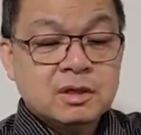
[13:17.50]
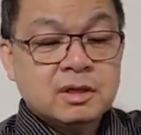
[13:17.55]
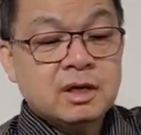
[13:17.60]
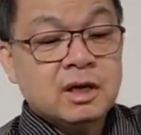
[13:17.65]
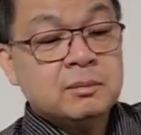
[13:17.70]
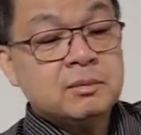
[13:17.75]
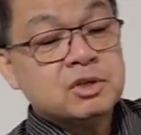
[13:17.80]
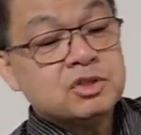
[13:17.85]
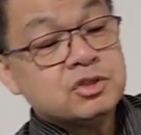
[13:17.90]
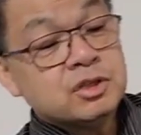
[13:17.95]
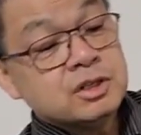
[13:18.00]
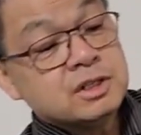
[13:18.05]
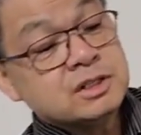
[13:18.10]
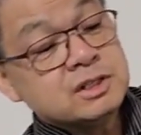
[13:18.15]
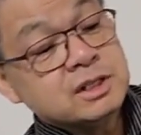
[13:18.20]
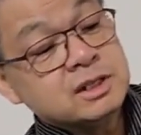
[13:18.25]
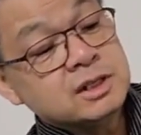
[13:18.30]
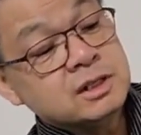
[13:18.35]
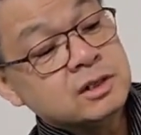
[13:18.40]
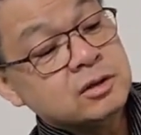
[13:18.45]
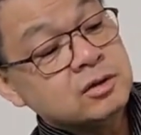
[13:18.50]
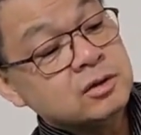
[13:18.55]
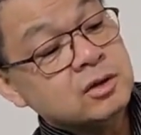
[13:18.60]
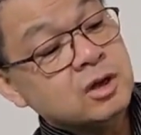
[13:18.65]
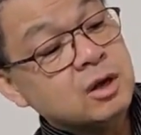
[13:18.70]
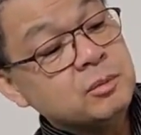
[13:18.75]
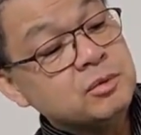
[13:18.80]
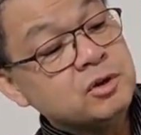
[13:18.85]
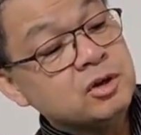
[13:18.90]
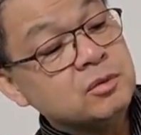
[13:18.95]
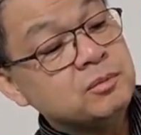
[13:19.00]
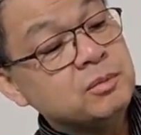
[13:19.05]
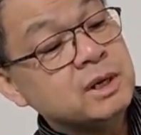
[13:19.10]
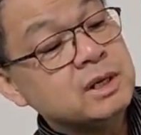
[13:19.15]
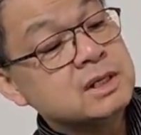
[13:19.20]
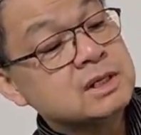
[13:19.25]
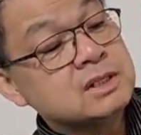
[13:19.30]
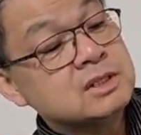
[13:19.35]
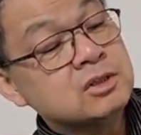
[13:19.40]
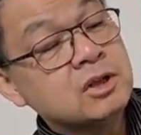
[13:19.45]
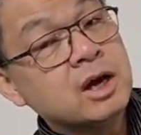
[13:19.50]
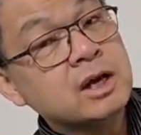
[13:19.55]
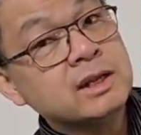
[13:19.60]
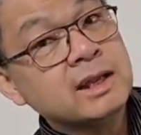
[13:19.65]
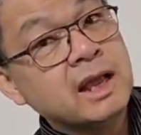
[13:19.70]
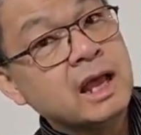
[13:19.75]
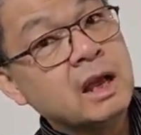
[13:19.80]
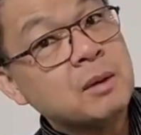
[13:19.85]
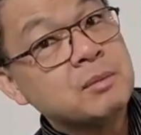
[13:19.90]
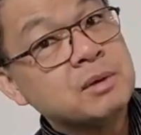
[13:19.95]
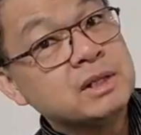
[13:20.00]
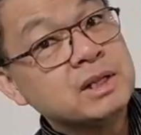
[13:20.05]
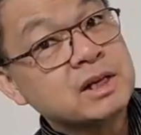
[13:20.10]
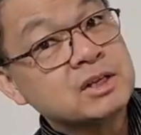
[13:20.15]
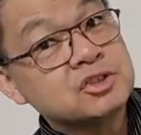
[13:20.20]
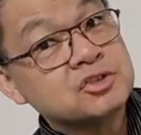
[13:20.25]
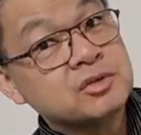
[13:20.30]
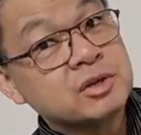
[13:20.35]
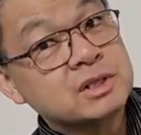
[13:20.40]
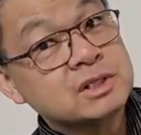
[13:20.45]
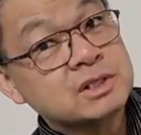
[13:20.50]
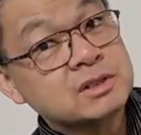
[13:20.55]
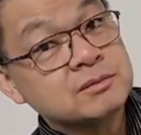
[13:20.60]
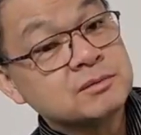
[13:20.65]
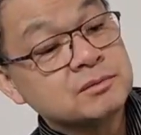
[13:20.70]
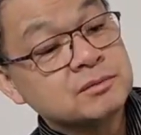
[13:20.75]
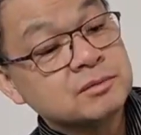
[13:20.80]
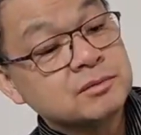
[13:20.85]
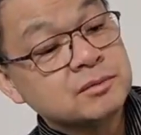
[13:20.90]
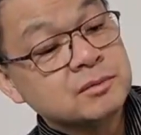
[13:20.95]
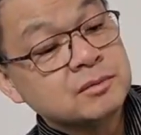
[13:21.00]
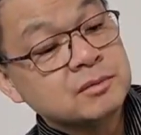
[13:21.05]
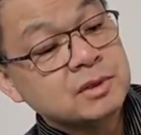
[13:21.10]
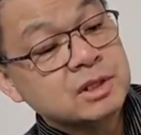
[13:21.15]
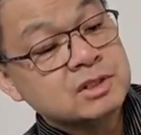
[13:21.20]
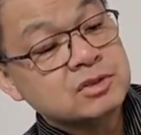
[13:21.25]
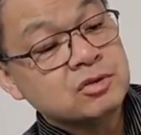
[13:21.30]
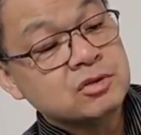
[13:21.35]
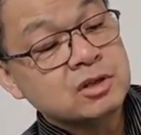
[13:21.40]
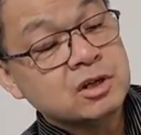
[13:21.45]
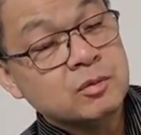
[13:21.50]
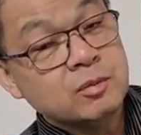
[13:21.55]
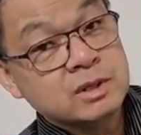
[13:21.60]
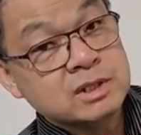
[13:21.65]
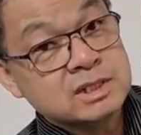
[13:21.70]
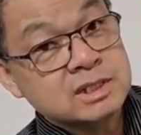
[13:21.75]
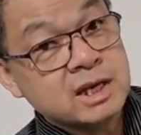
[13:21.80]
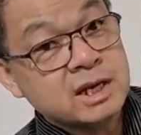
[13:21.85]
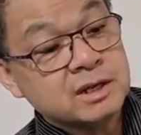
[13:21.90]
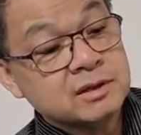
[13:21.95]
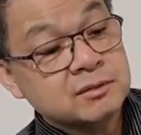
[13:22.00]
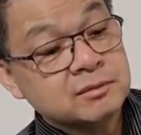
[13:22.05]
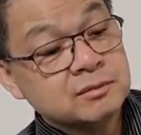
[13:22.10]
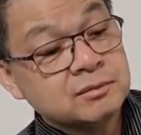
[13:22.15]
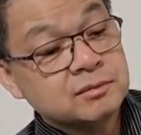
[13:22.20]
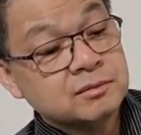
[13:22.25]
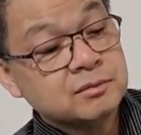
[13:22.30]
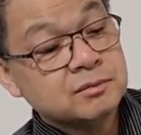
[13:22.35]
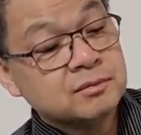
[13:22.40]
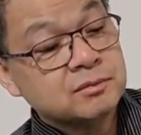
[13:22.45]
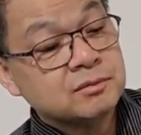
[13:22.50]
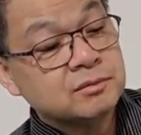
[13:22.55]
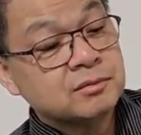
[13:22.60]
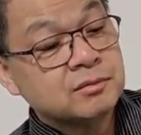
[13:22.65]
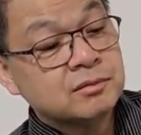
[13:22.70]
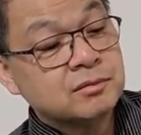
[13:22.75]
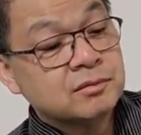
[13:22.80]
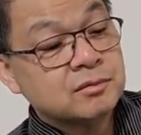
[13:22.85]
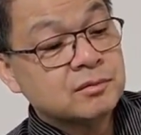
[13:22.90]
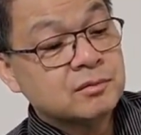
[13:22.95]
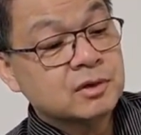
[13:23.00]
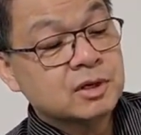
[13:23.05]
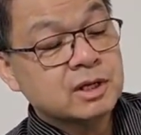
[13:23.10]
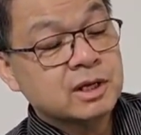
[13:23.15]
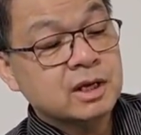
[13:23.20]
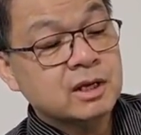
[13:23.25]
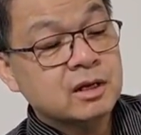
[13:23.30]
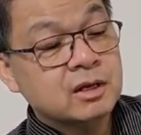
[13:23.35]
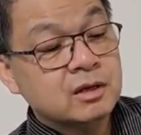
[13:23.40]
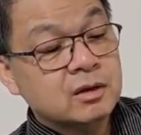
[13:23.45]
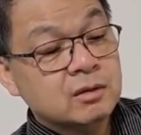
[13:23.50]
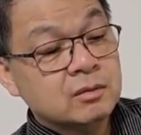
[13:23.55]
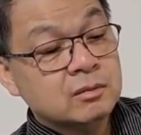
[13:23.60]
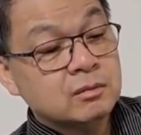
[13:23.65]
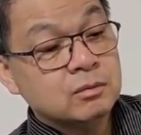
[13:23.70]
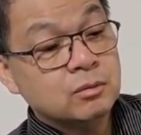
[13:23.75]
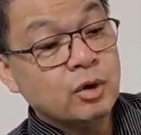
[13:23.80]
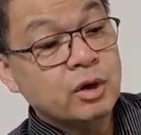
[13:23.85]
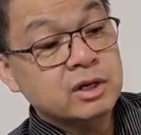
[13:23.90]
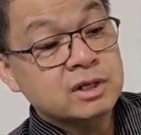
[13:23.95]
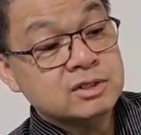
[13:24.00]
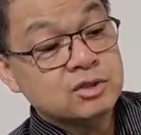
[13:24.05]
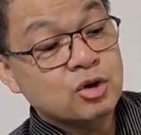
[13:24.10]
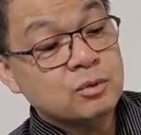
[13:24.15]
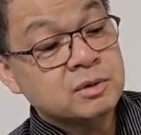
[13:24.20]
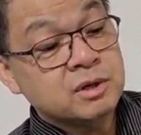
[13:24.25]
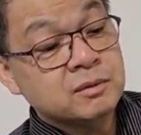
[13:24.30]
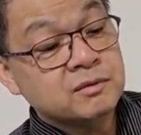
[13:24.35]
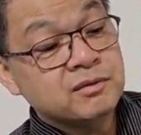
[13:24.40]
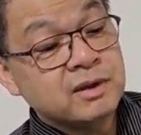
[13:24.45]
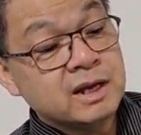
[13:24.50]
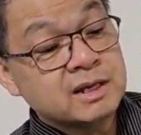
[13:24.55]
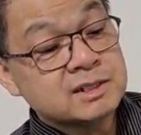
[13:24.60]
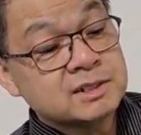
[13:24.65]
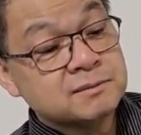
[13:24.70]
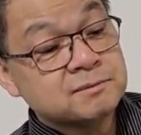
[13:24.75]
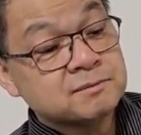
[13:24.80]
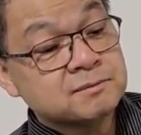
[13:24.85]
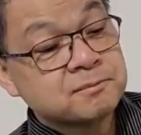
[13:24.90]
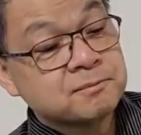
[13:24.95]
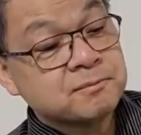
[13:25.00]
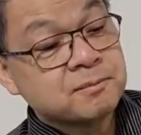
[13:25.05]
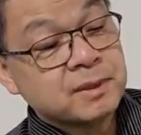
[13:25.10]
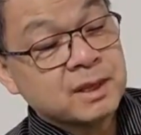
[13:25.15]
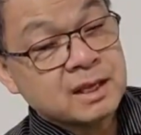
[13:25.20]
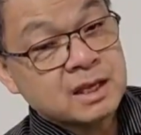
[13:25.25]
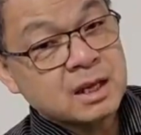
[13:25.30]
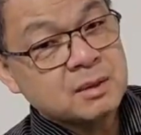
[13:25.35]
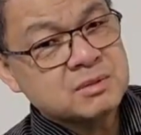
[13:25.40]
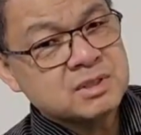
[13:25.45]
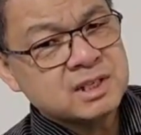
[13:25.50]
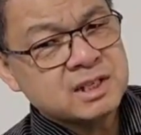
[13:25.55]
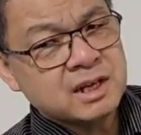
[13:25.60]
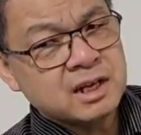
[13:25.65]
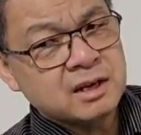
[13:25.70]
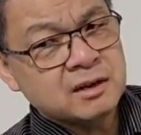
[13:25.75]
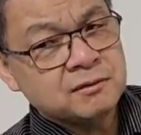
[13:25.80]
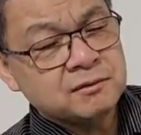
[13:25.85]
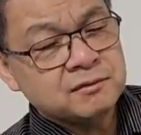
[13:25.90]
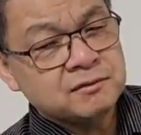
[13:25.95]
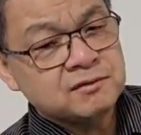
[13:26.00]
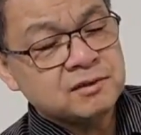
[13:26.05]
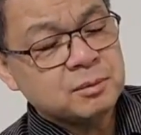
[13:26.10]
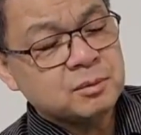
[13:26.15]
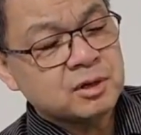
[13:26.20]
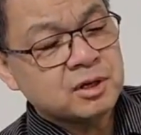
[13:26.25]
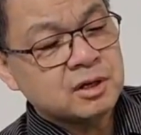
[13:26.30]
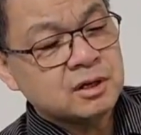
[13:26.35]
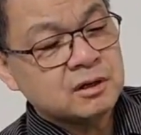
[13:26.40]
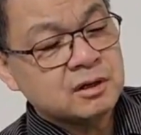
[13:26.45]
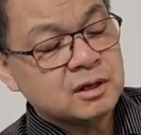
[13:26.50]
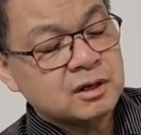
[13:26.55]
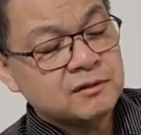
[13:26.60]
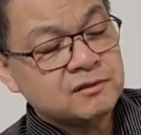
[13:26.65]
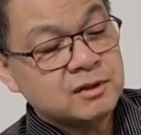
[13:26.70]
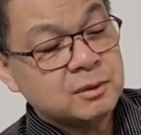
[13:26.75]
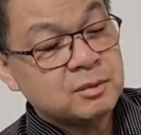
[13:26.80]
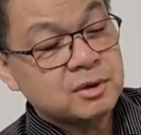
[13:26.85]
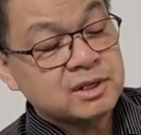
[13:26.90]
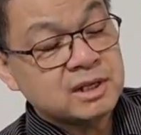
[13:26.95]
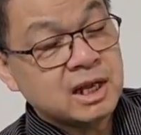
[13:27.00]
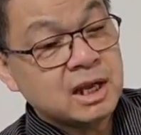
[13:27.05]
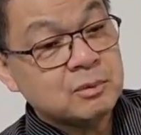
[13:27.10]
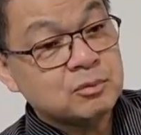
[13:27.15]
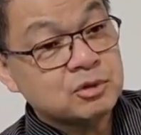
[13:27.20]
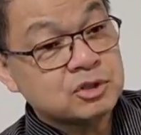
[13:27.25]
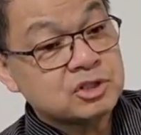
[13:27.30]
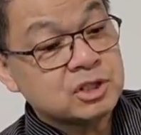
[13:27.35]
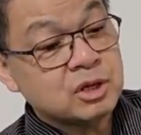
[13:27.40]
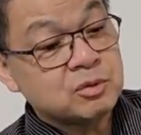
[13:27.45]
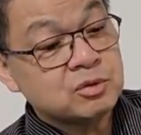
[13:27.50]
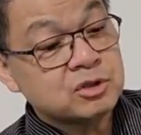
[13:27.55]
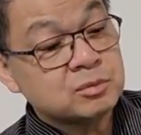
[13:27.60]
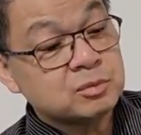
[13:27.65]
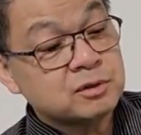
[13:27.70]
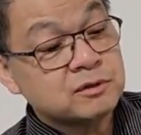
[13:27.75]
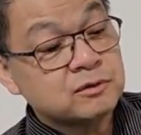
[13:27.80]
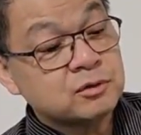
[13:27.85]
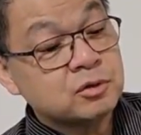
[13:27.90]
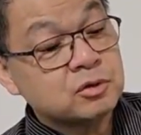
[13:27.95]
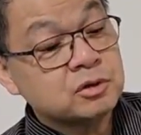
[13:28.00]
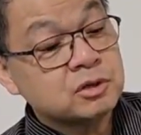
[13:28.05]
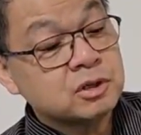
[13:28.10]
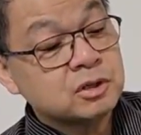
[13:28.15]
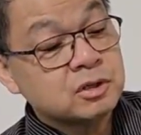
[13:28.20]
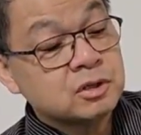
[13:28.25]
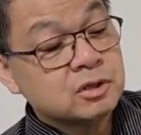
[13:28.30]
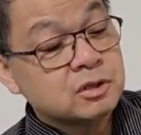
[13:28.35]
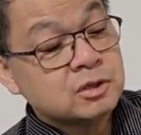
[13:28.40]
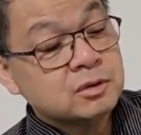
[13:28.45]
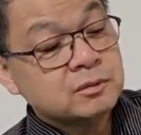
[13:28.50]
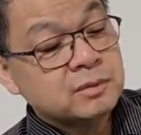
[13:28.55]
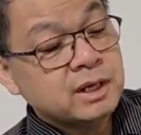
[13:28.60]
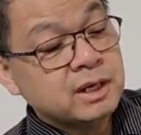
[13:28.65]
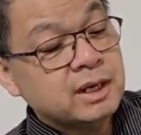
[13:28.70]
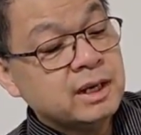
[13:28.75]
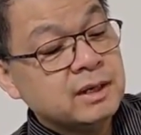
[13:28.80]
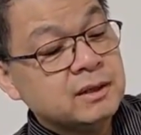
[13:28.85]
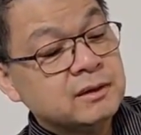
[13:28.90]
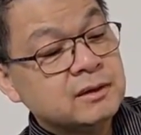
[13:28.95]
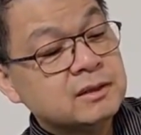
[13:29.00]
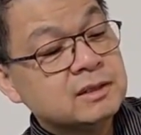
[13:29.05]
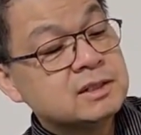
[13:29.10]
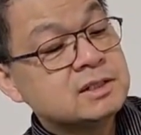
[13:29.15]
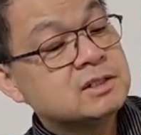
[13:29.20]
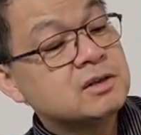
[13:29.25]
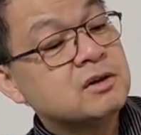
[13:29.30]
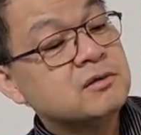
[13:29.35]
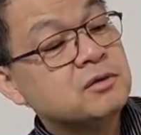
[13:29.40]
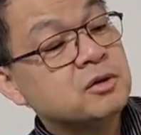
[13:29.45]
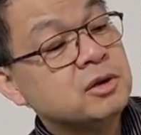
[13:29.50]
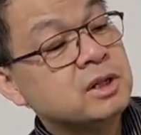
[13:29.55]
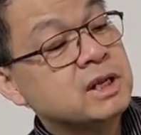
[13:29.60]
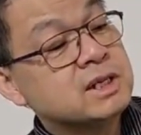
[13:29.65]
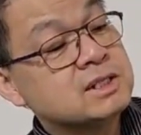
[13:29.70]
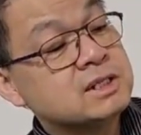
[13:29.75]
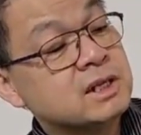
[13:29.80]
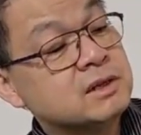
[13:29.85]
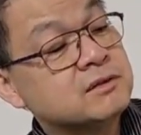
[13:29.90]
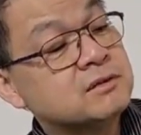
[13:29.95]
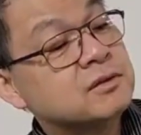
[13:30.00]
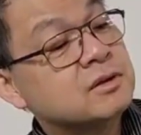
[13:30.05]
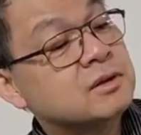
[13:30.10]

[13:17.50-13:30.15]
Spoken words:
unless you can see the little knob here, but it's not ambidextrous. It's only on one side. Okay, boy, it does open up fast. Comes in a flipper tab, which I would have preferred, but hey, still a very nice knife.